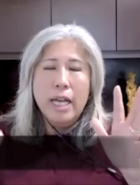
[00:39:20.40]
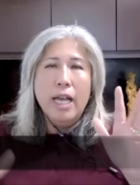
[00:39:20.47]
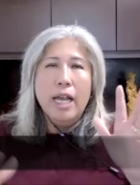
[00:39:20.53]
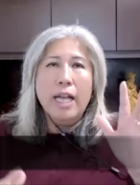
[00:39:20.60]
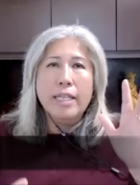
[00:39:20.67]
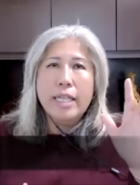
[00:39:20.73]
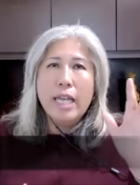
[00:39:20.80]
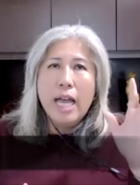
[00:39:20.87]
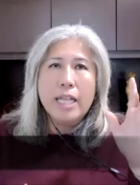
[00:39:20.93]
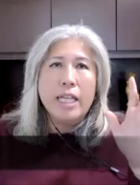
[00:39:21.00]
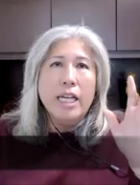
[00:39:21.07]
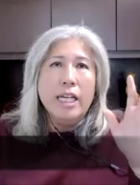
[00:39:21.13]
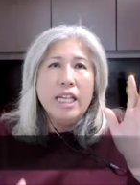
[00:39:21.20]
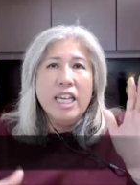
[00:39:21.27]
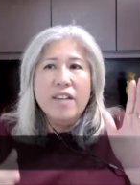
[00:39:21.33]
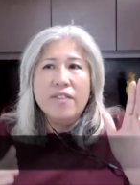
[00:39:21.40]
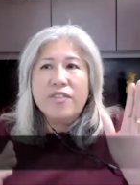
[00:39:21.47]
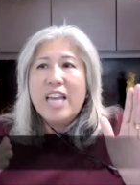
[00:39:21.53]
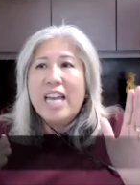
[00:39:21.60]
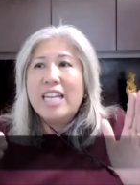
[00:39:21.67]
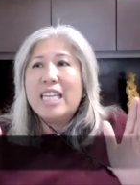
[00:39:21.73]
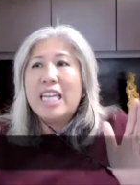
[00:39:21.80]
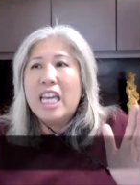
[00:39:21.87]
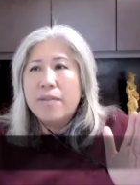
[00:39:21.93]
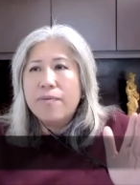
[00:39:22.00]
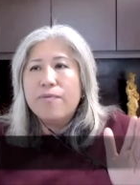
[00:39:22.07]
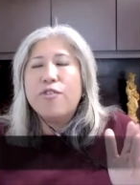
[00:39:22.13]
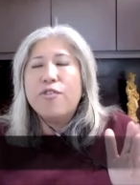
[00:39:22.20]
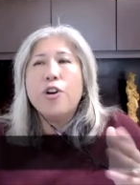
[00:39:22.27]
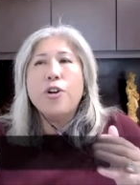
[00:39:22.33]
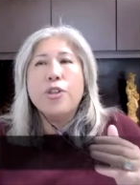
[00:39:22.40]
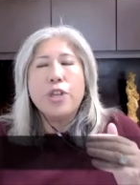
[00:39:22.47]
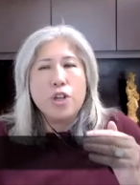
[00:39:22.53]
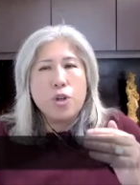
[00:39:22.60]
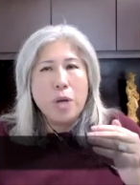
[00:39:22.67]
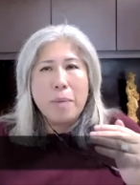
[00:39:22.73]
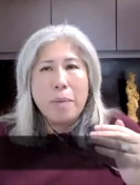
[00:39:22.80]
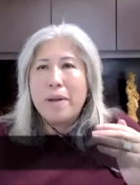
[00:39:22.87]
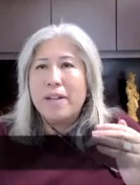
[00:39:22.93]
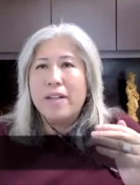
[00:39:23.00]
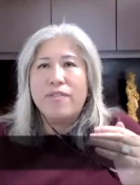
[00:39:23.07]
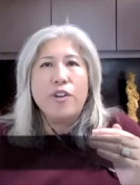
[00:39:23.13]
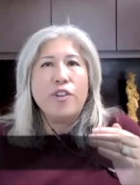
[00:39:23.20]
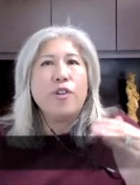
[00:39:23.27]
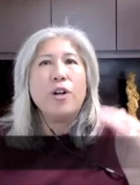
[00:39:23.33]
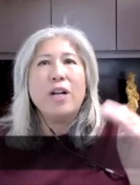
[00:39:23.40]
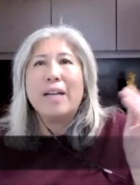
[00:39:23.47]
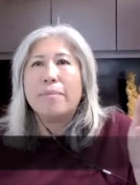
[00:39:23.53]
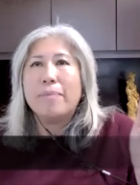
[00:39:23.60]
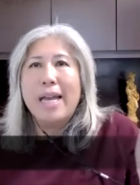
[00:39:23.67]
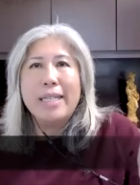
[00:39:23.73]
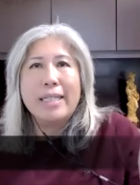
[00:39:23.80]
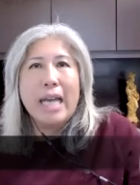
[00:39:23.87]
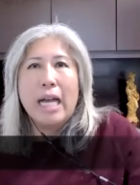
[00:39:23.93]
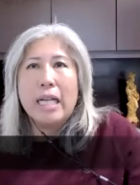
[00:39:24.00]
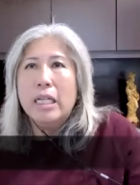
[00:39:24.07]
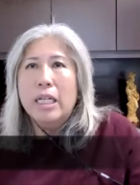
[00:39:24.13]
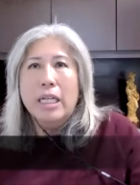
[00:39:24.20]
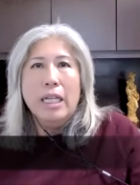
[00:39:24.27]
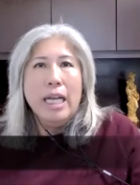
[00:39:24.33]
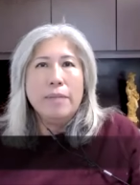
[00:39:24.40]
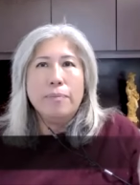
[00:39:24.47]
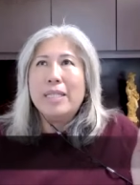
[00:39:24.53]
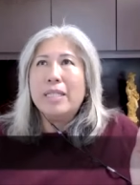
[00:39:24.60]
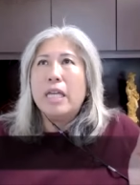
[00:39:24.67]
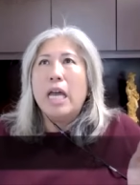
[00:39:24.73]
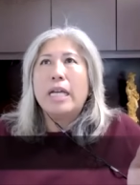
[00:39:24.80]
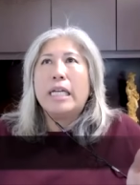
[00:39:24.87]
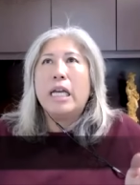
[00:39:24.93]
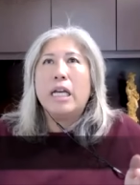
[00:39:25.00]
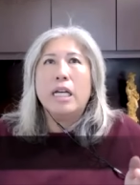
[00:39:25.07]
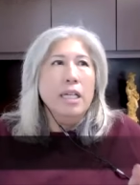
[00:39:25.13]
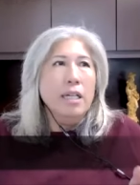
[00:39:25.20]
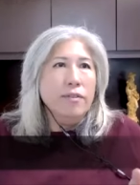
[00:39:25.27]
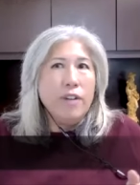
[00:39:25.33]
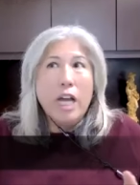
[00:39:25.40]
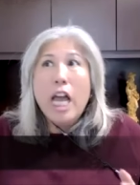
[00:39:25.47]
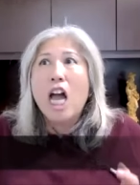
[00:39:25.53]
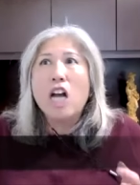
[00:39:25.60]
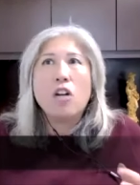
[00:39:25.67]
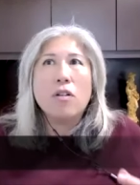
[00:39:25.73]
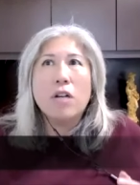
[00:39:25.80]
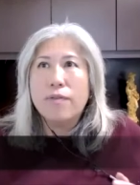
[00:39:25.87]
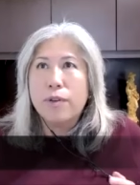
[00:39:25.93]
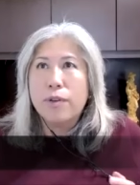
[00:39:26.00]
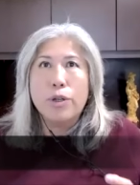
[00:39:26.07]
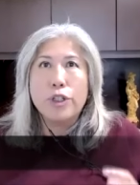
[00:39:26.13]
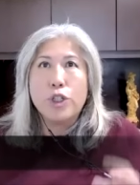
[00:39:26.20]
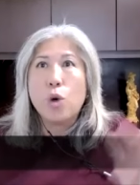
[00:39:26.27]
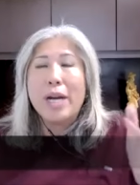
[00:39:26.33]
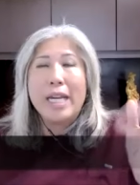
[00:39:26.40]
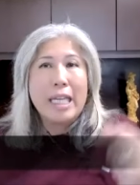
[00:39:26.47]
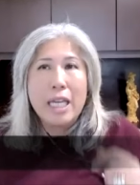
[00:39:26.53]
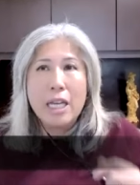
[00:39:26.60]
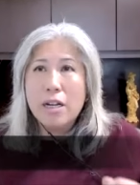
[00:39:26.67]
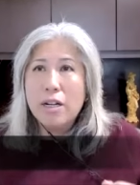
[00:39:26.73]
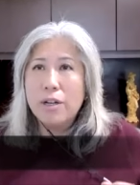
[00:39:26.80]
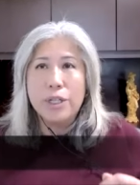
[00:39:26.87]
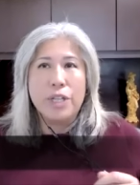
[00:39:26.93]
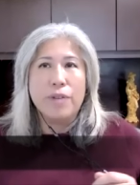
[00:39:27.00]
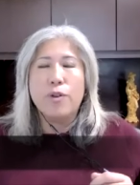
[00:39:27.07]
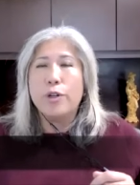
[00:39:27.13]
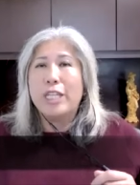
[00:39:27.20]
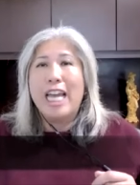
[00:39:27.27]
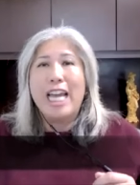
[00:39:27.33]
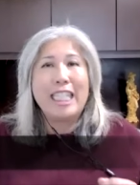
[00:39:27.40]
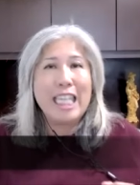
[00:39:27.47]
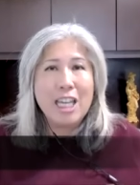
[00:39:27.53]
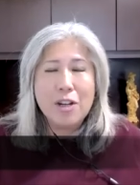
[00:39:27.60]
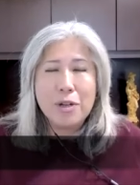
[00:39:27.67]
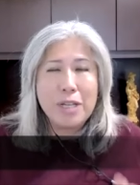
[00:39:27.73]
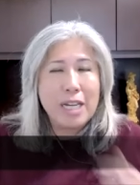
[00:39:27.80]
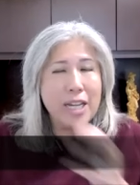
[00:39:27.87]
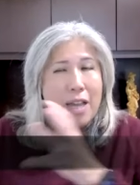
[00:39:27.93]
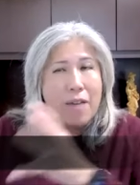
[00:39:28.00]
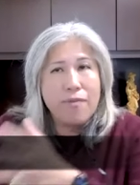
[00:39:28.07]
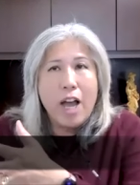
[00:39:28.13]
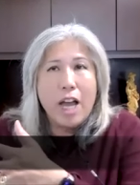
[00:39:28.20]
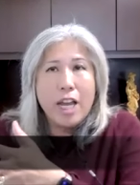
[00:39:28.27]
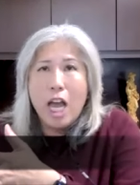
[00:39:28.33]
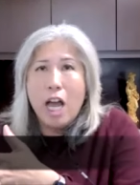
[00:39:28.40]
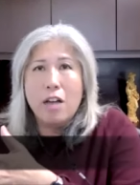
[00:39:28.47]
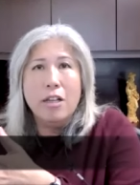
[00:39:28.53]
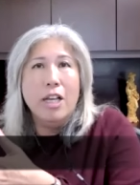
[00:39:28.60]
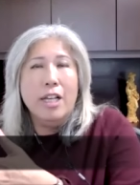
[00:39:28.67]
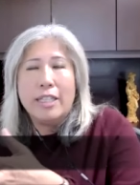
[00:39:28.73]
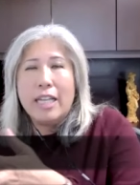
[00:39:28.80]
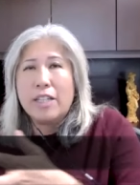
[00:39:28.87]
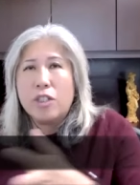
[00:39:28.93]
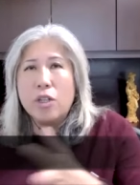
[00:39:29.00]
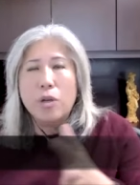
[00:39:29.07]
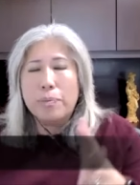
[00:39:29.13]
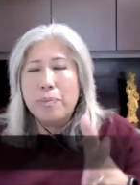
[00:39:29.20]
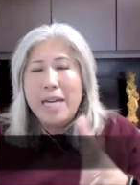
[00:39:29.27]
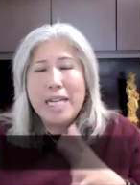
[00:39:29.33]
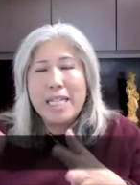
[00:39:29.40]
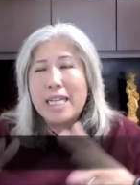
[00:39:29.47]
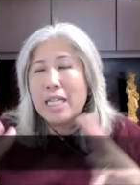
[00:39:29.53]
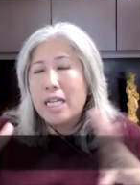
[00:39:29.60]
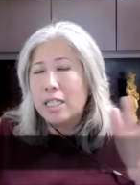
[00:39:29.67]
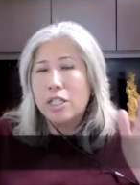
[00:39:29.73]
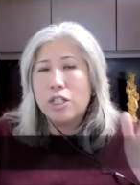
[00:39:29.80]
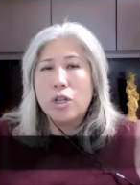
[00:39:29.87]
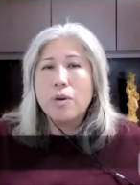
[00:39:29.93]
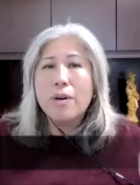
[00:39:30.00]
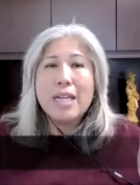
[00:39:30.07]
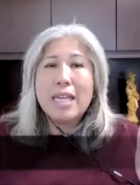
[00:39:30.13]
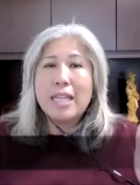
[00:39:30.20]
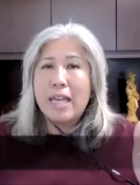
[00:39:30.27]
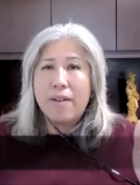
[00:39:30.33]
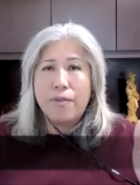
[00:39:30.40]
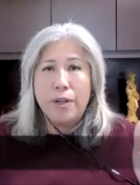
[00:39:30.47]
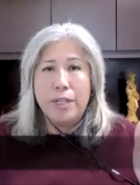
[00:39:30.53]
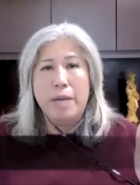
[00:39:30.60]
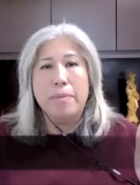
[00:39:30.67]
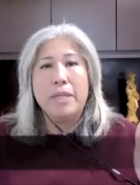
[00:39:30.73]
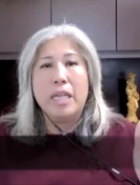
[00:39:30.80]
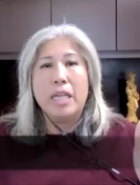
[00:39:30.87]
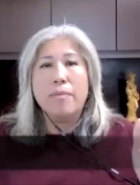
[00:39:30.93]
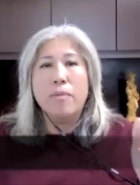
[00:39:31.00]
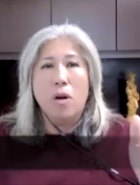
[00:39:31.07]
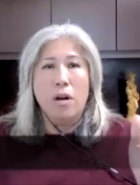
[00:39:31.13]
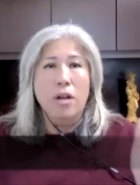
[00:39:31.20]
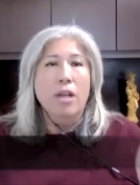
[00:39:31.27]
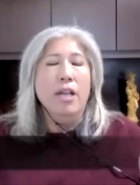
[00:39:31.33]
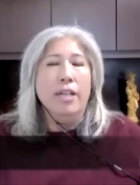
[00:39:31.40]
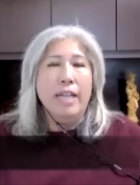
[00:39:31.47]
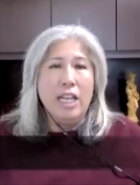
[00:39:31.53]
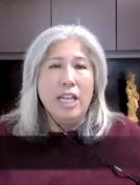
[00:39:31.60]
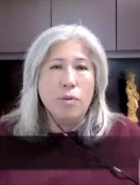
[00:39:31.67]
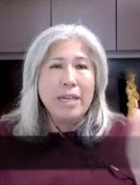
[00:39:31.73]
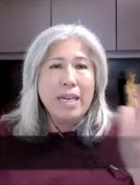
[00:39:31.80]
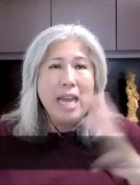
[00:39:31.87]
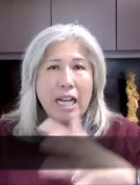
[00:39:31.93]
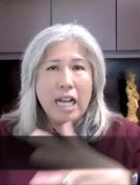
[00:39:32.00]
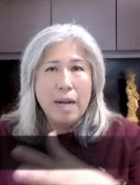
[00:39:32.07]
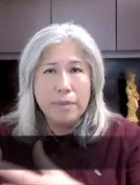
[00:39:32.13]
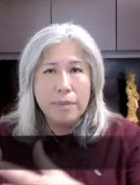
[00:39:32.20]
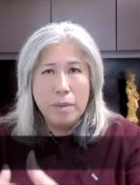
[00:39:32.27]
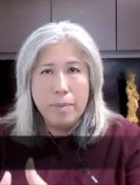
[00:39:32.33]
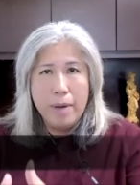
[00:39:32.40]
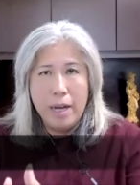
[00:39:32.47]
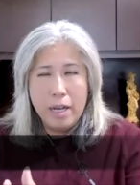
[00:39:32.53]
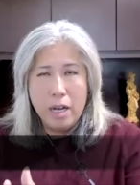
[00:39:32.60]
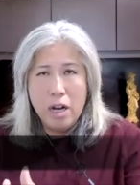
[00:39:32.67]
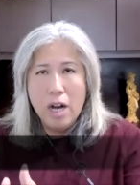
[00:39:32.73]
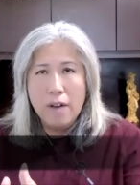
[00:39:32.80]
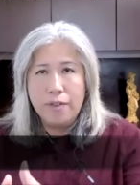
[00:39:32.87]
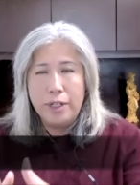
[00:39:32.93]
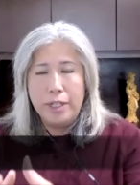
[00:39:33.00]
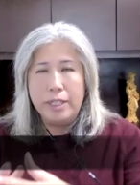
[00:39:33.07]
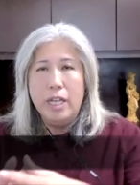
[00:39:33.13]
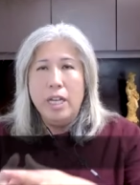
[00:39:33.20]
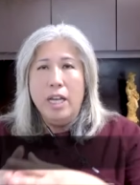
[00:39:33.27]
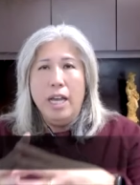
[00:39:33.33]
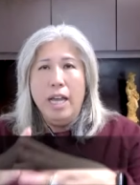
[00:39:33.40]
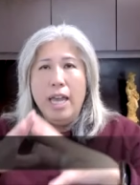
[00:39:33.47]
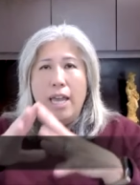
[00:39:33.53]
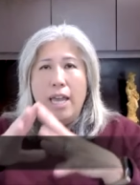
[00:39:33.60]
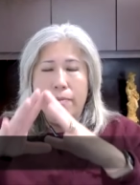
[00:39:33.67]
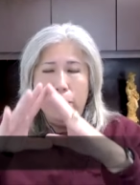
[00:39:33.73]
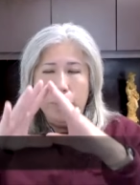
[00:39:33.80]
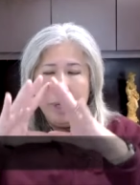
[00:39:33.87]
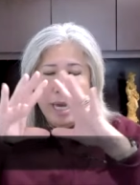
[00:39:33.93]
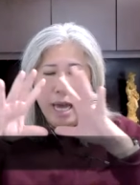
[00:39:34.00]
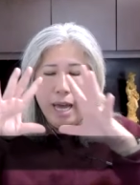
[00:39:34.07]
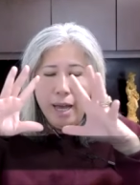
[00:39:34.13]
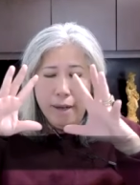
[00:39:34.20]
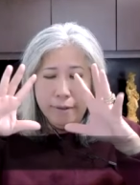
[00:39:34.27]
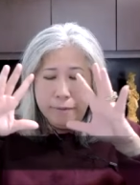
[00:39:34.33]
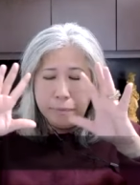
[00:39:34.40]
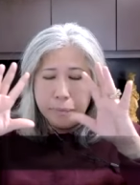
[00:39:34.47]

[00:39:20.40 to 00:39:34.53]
And then if they need further treatment for, for like men that had been taking Viagra for 20 years or for 10 years, and then they find out that those medicine doesn't do anything for them anymore, that's when they come to my office and we have